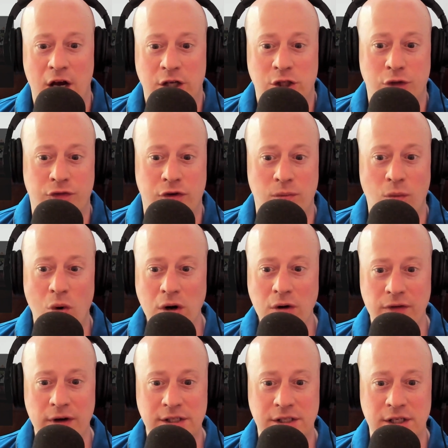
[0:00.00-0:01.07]
So if you're more
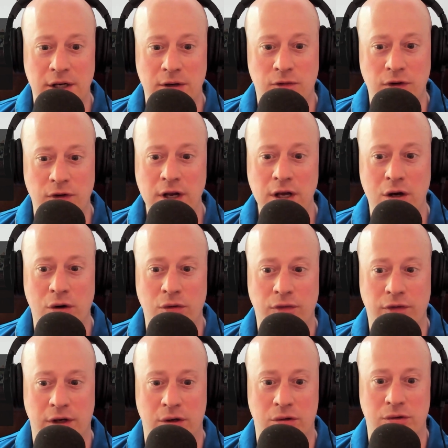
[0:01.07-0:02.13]
invested in video
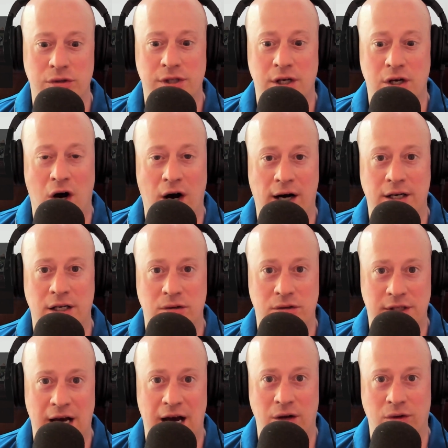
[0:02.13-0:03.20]
views than audio
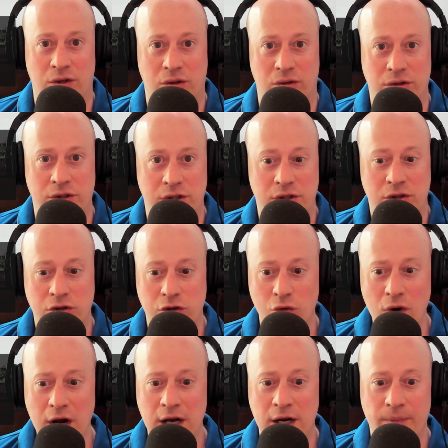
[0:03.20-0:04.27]
downloads,
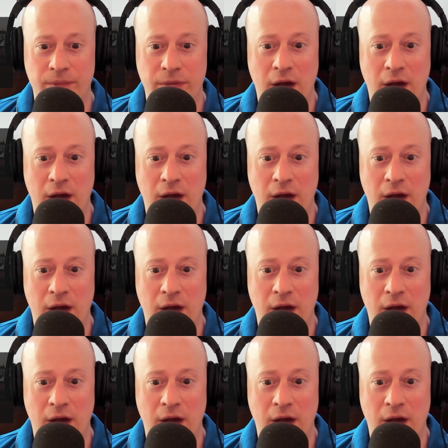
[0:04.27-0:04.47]
great.